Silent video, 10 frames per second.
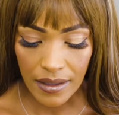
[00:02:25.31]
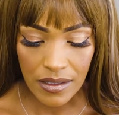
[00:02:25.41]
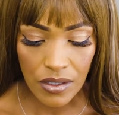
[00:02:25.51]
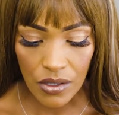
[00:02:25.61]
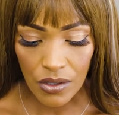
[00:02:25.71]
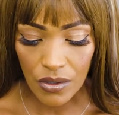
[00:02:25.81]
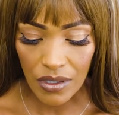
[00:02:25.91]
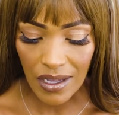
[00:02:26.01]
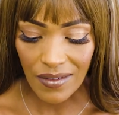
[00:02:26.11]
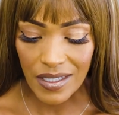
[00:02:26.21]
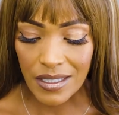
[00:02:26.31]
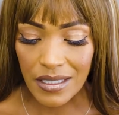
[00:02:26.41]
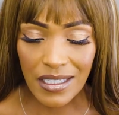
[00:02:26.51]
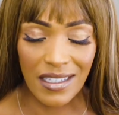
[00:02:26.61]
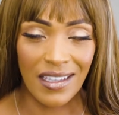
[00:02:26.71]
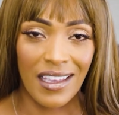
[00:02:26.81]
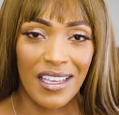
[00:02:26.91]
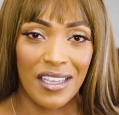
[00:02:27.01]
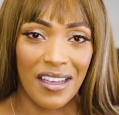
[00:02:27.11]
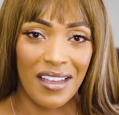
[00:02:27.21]
so obviously
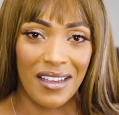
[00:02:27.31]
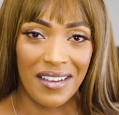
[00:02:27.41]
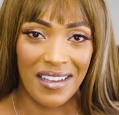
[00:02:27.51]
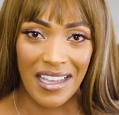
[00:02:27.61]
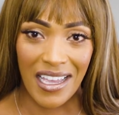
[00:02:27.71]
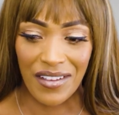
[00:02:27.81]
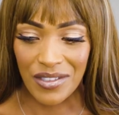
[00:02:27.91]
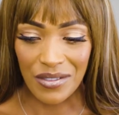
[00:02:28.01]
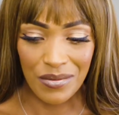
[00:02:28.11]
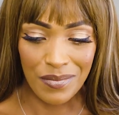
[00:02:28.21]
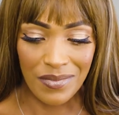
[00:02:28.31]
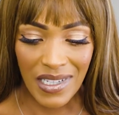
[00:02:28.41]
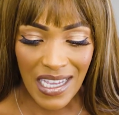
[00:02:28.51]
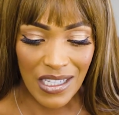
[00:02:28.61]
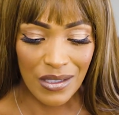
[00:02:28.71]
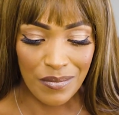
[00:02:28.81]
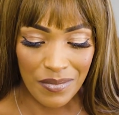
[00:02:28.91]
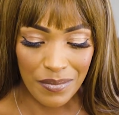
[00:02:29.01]
uh, I have to kind of